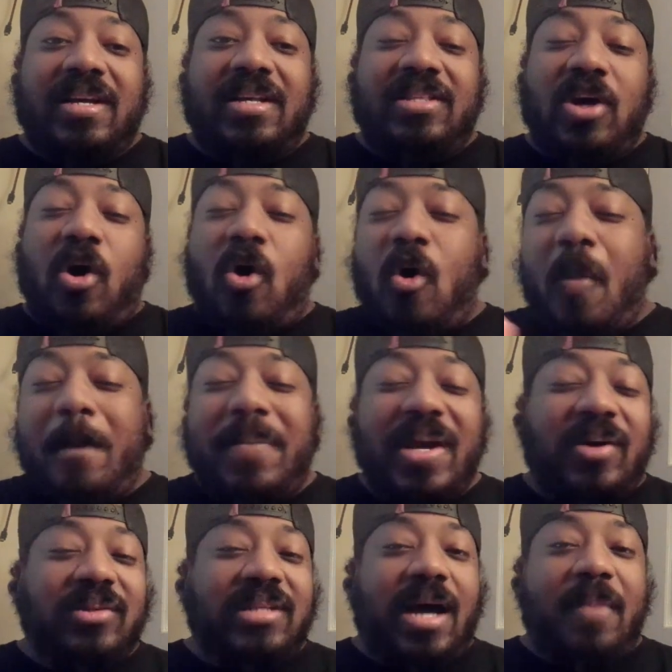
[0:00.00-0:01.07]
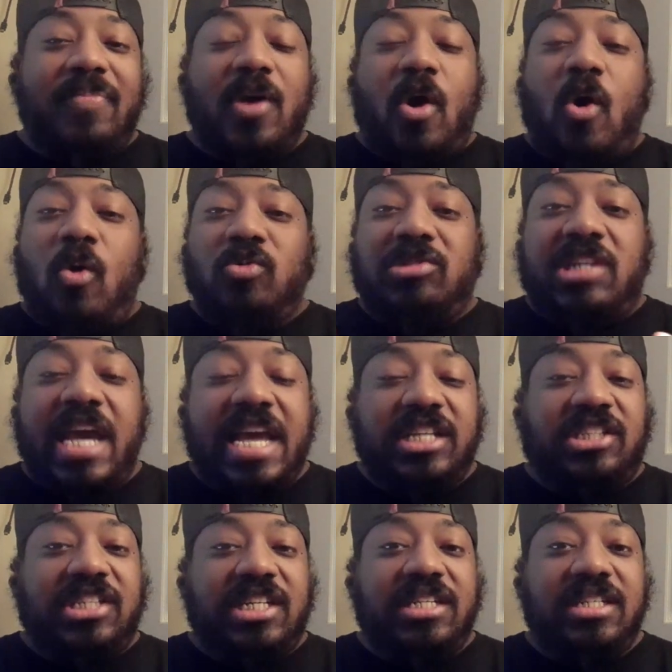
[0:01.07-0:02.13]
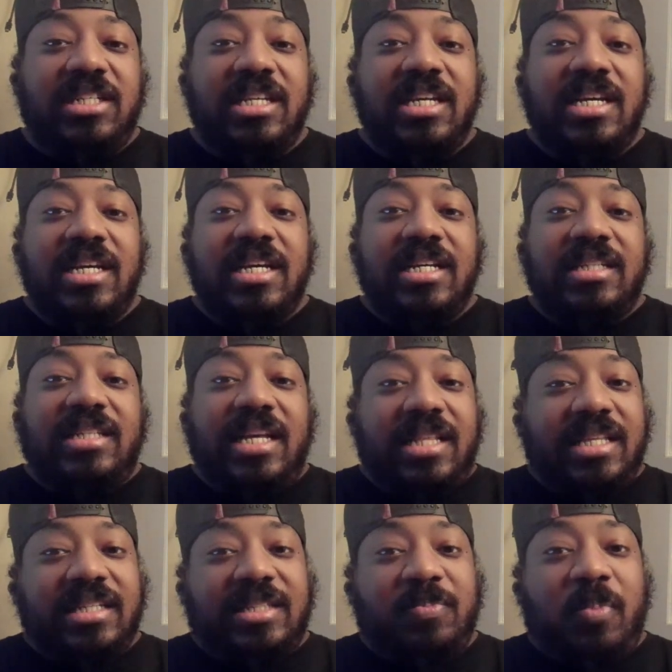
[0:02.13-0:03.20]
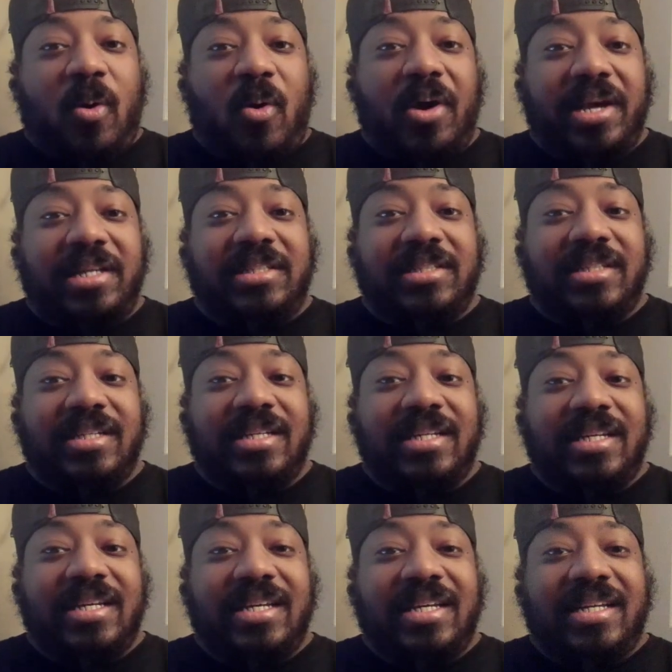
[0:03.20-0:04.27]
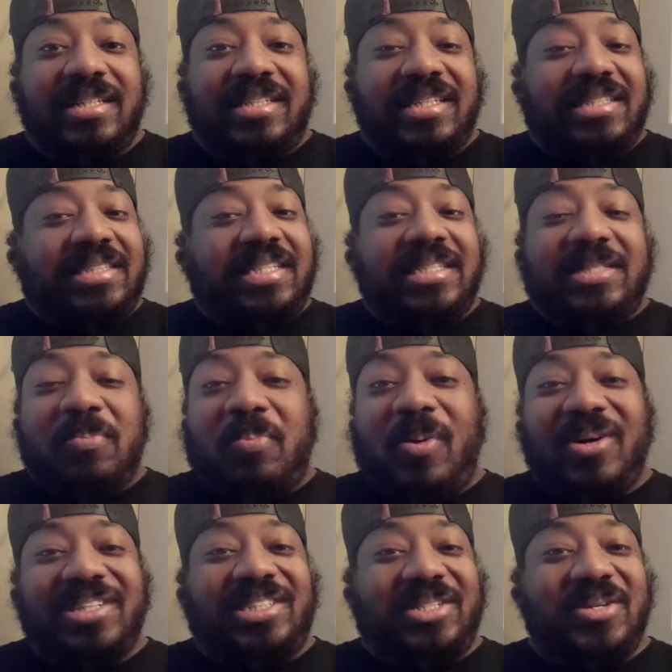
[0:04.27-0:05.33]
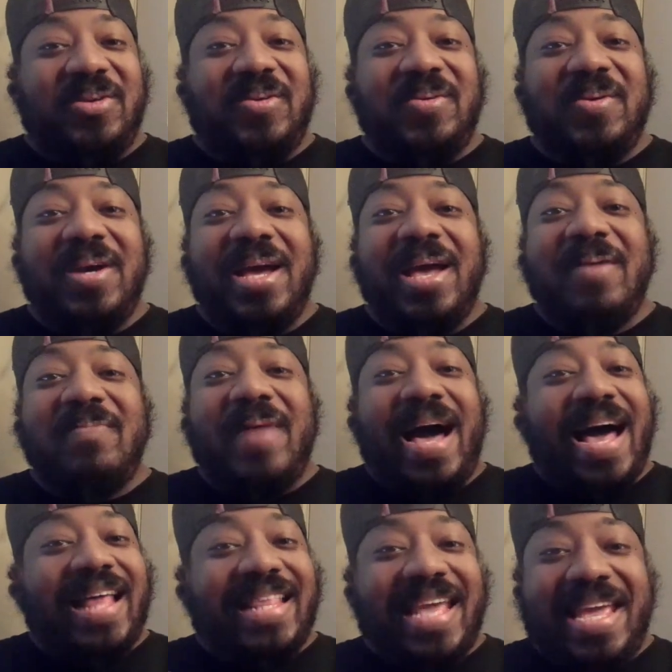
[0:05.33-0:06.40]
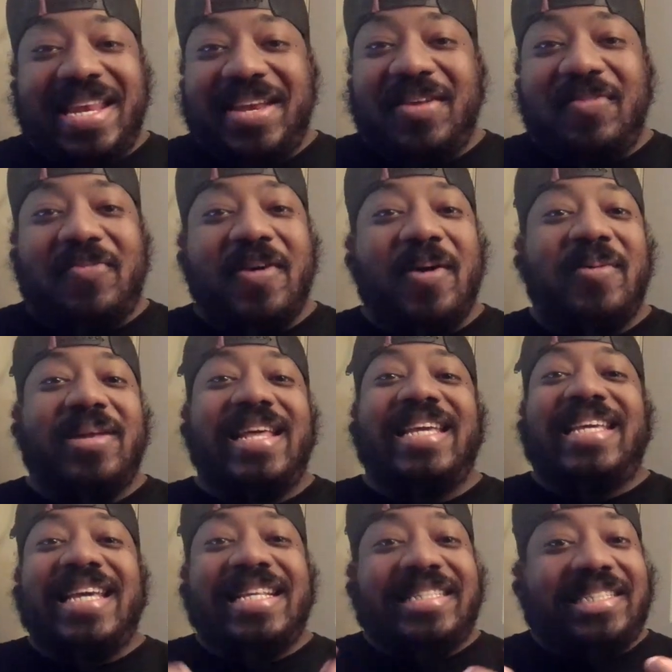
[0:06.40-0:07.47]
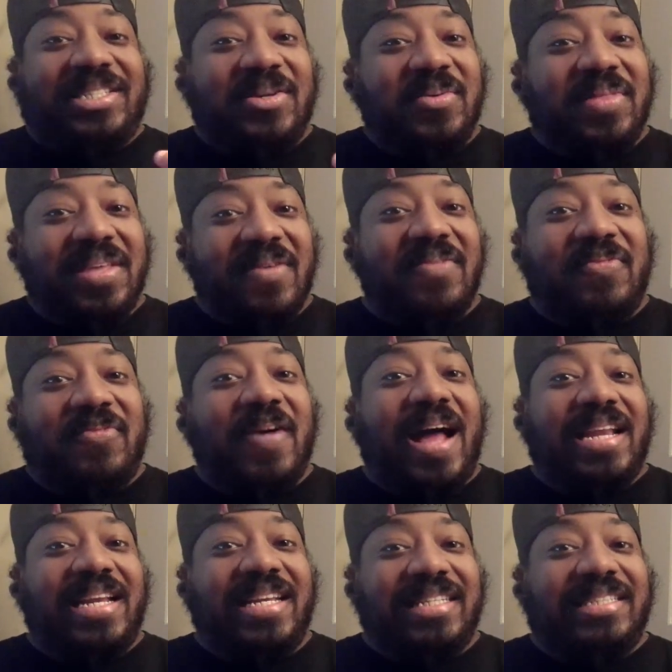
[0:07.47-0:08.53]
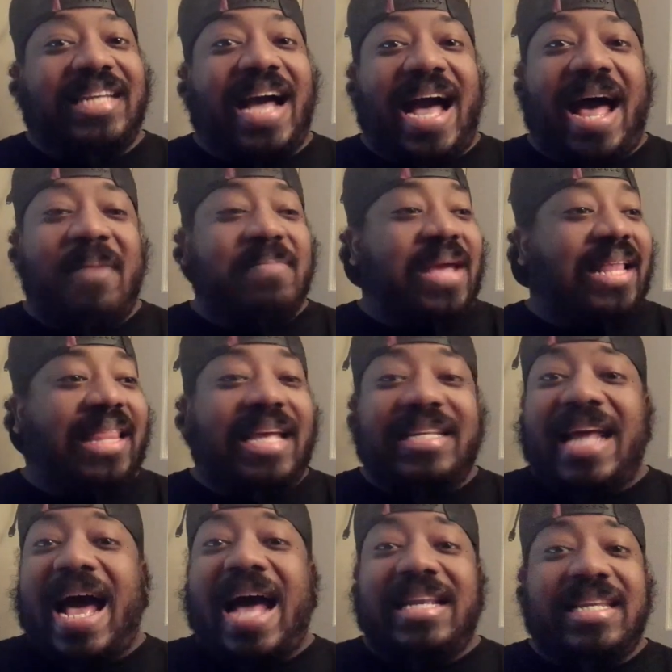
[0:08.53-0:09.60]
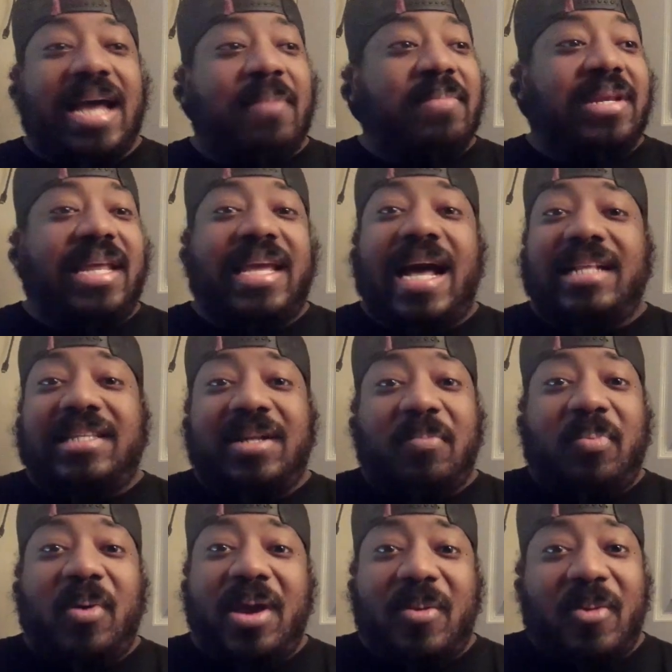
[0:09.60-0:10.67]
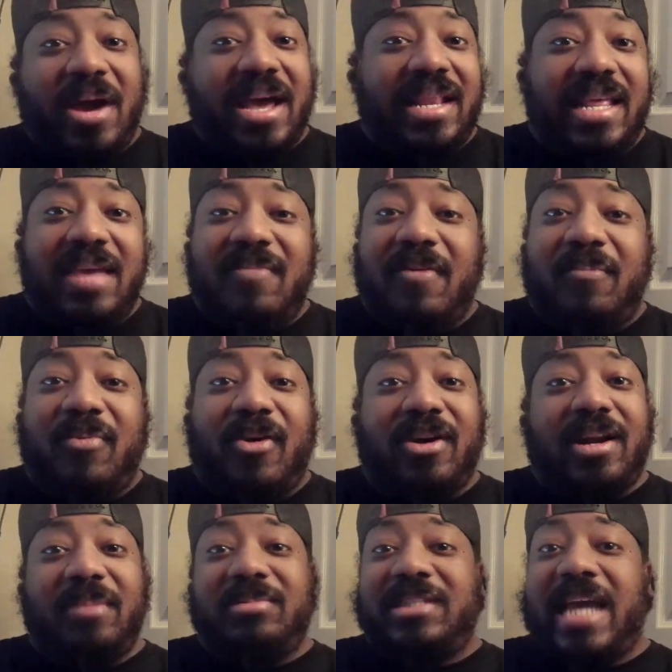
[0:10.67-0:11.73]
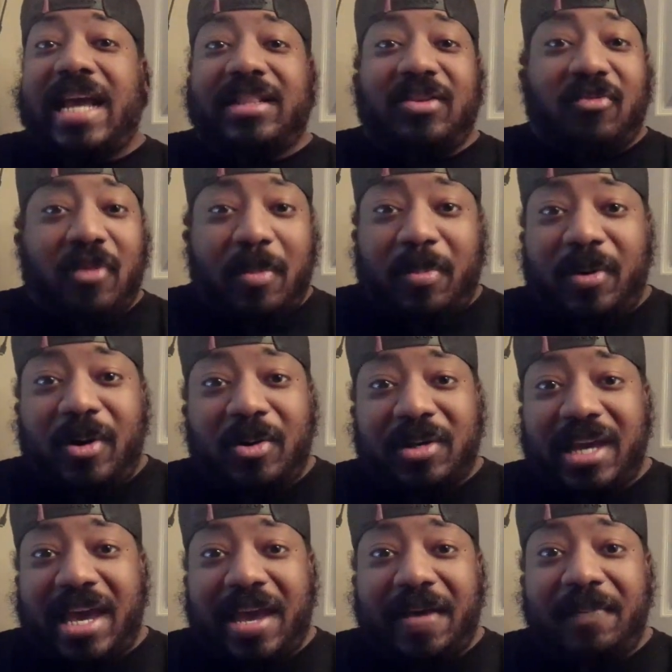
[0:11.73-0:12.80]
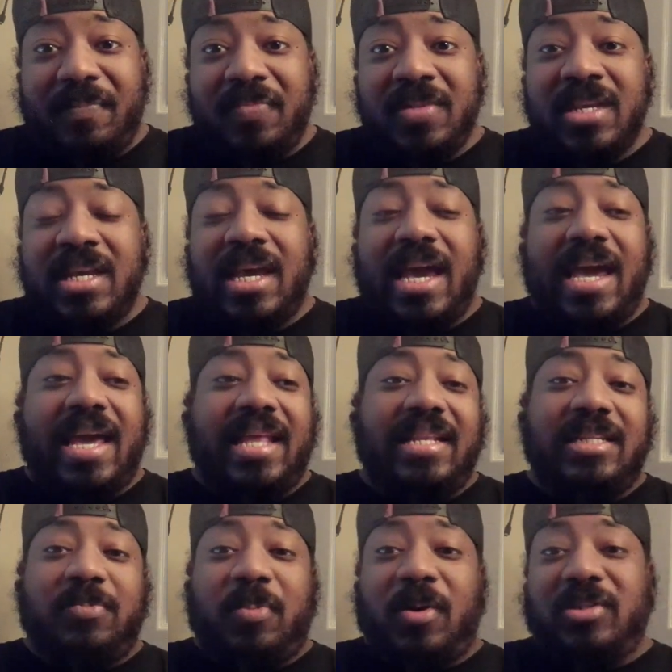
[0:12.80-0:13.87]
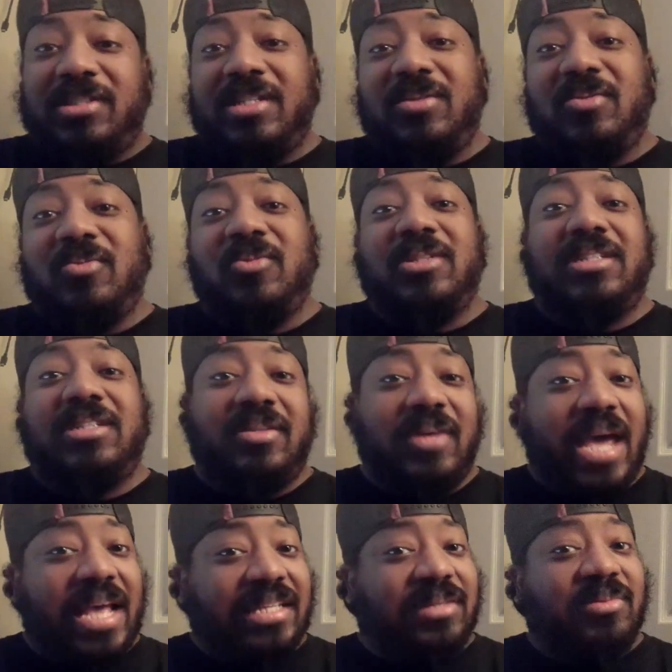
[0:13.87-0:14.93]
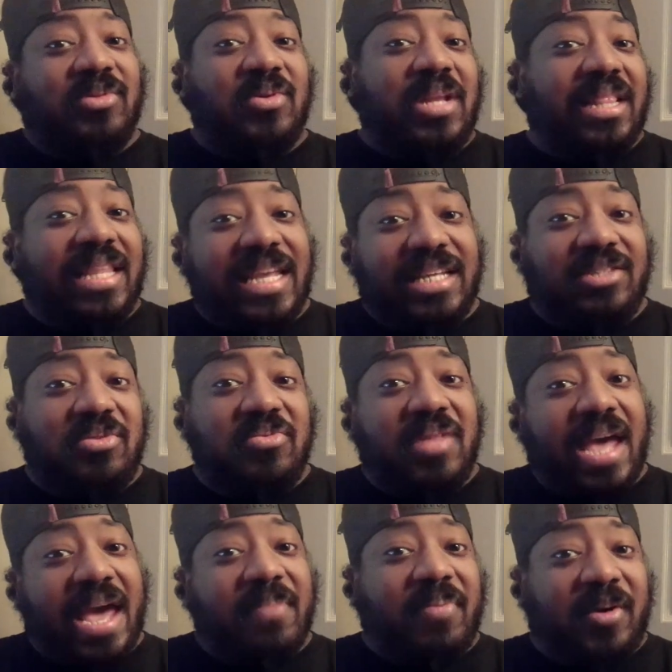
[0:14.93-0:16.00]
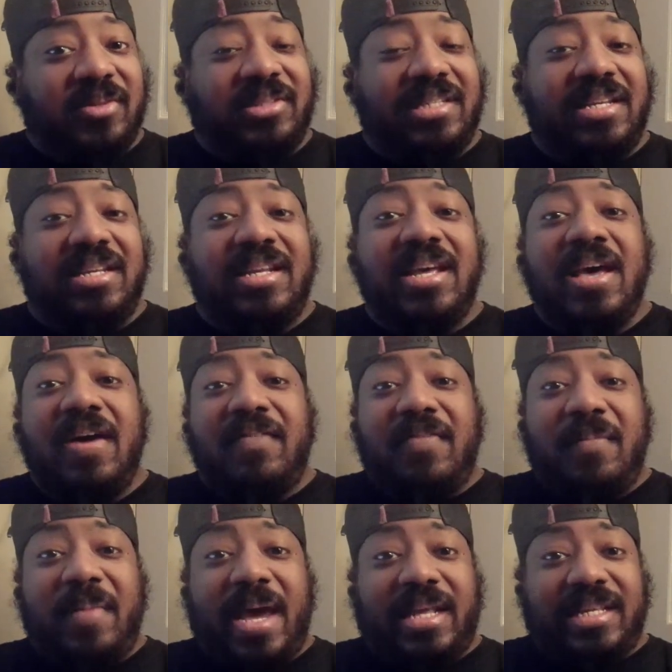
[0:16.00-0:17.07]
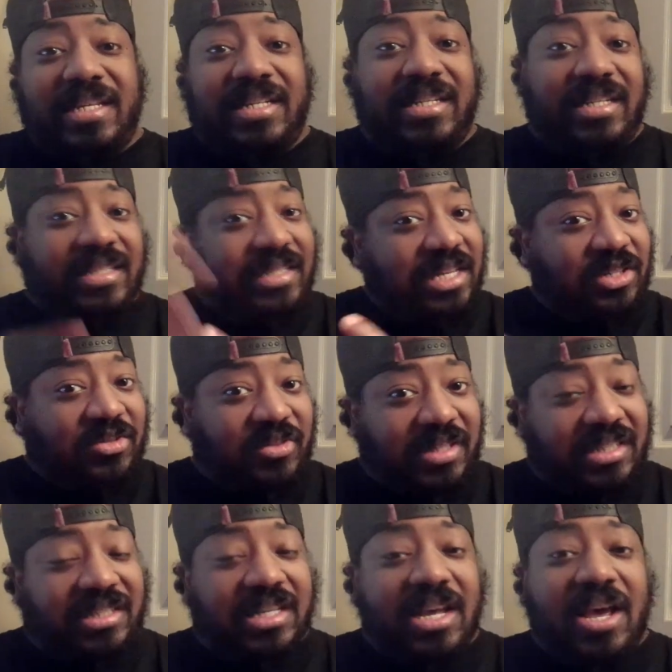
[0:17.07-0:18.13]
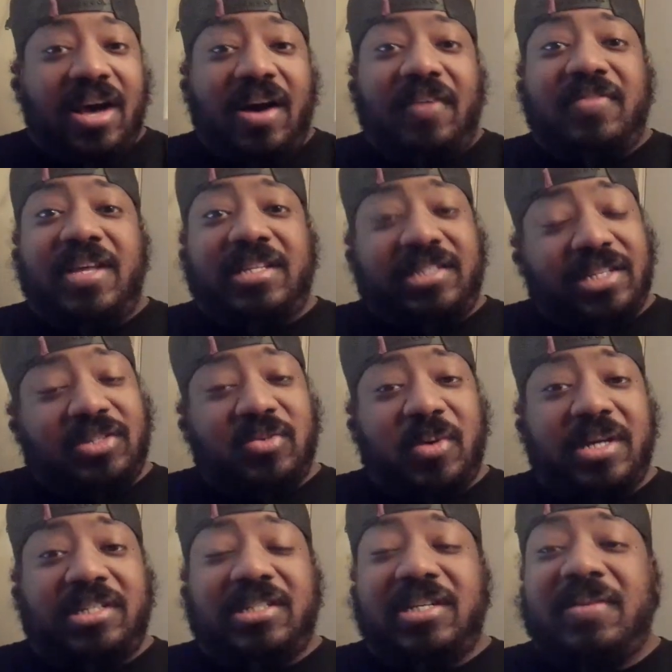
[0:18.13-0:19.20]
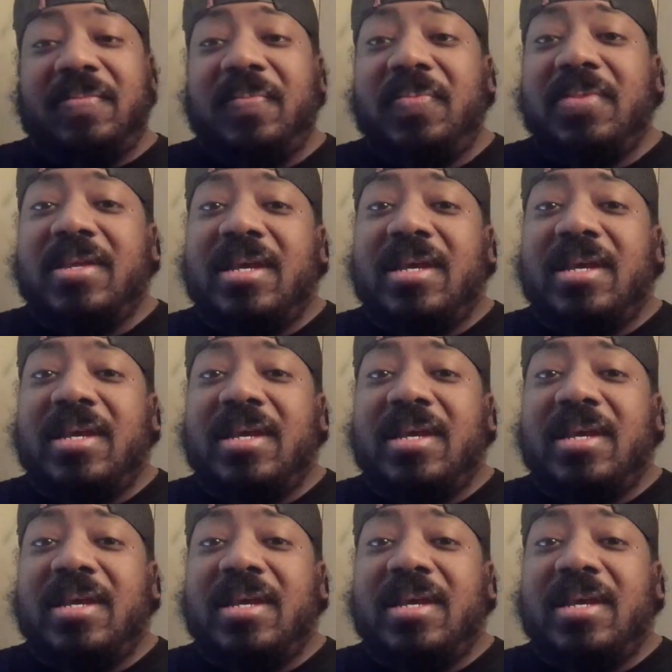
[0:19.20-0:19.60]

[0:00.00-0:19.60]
the whole build up, the whole tension to this point, this disappoints you by the end of the film when it gets to them finding this guy. I mean, I like the idea. I mean, it got to the point where they even brought up Jack the Ripper, okay? And this person had some sort of link to that person from back in the centuries of that situation.